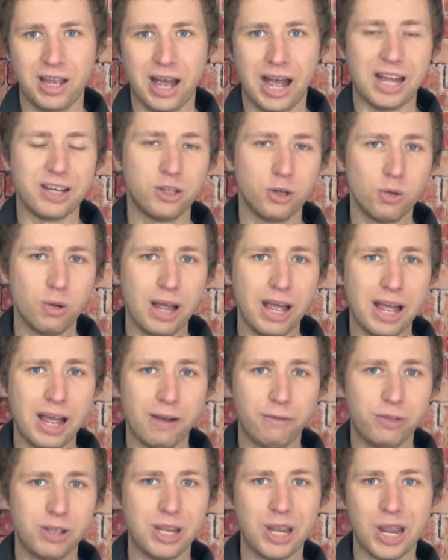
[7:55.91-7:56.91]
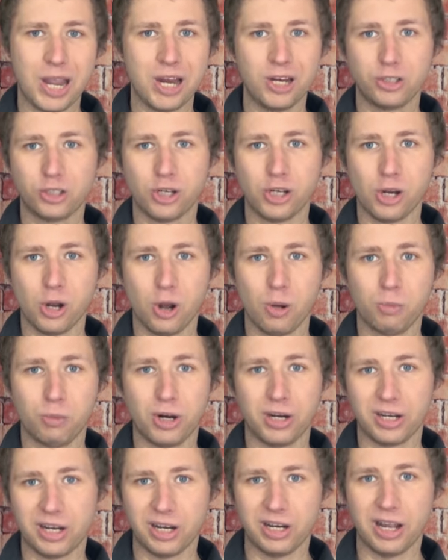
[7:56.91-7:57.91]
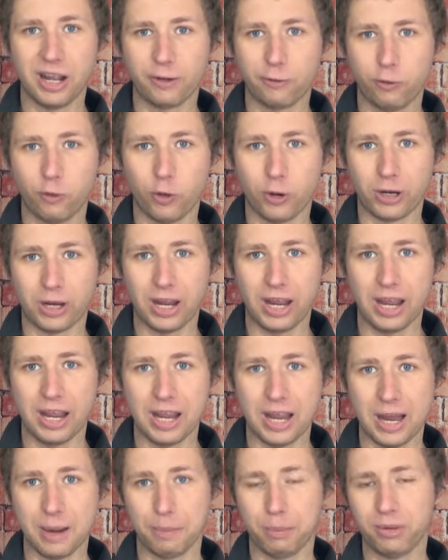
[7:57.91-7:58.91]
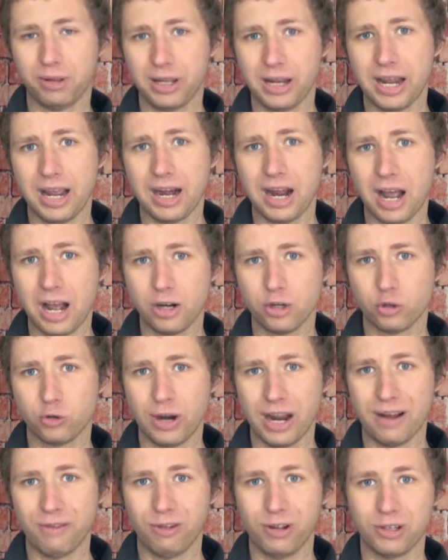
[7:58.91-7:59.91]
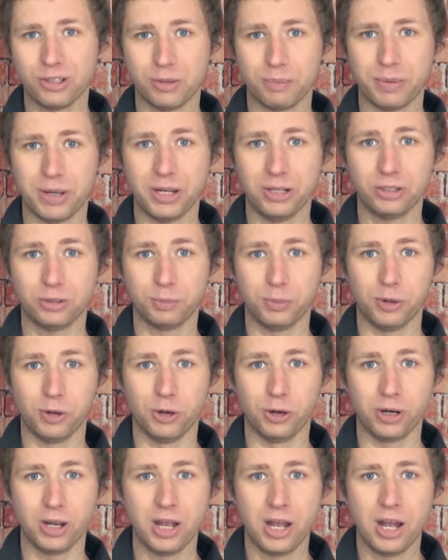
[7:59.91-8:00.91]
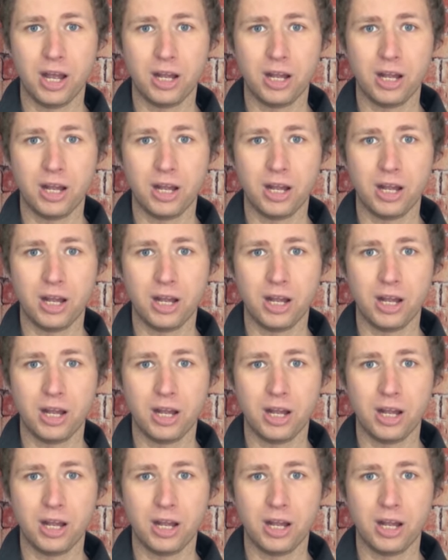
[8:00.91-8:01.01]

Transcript: I do have the H D HomeRun Connect four K and plan on traveling to Pittsburgh